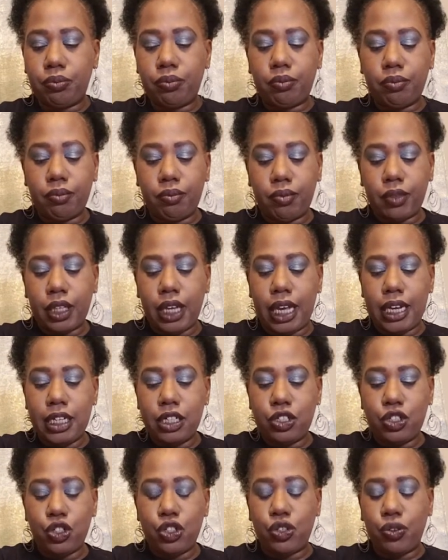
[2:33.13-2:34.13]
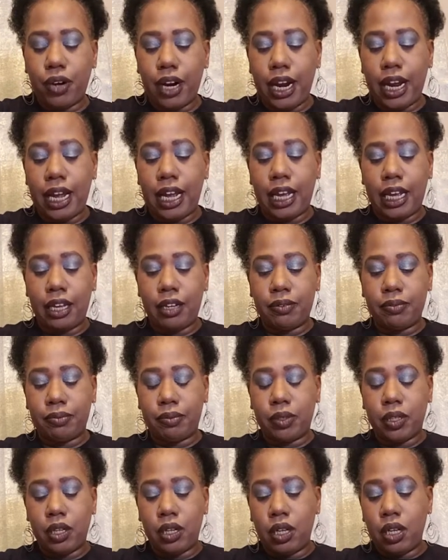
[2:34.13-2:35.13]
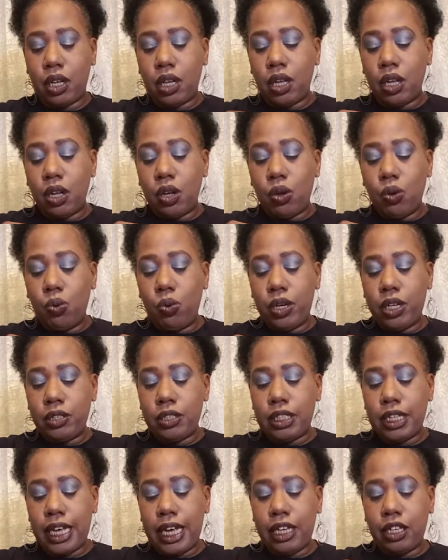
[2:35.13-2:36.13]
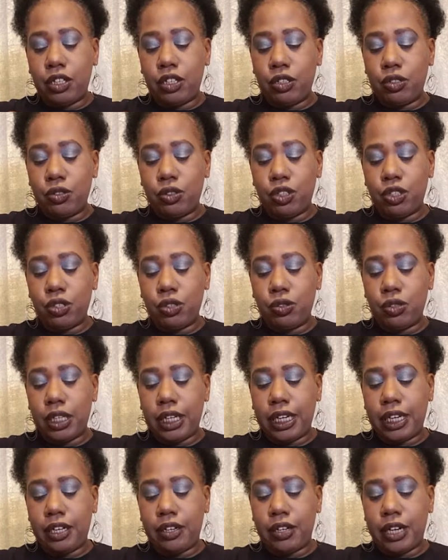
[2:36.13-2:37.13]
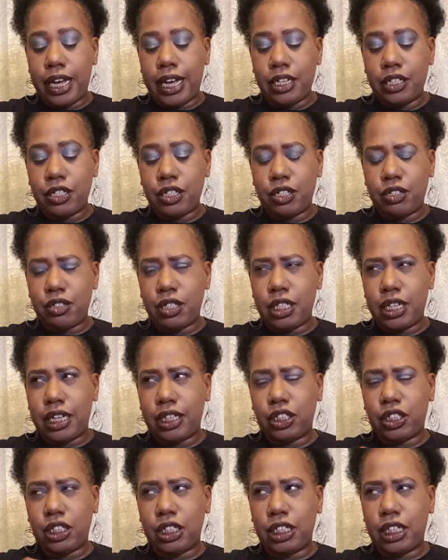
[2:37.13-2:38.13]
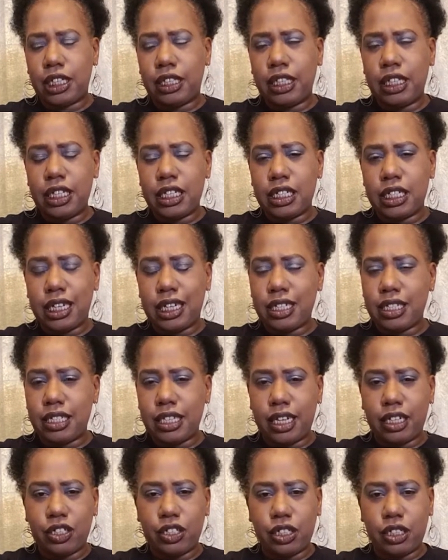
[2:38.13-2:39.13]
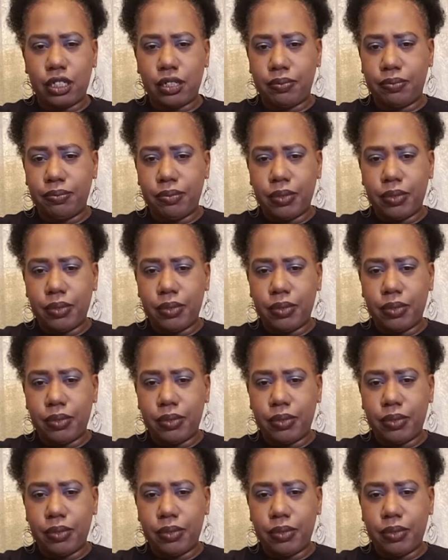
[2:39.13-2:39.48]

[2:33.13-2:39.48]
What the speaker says: and this train will take you to the international section, and I think it's like section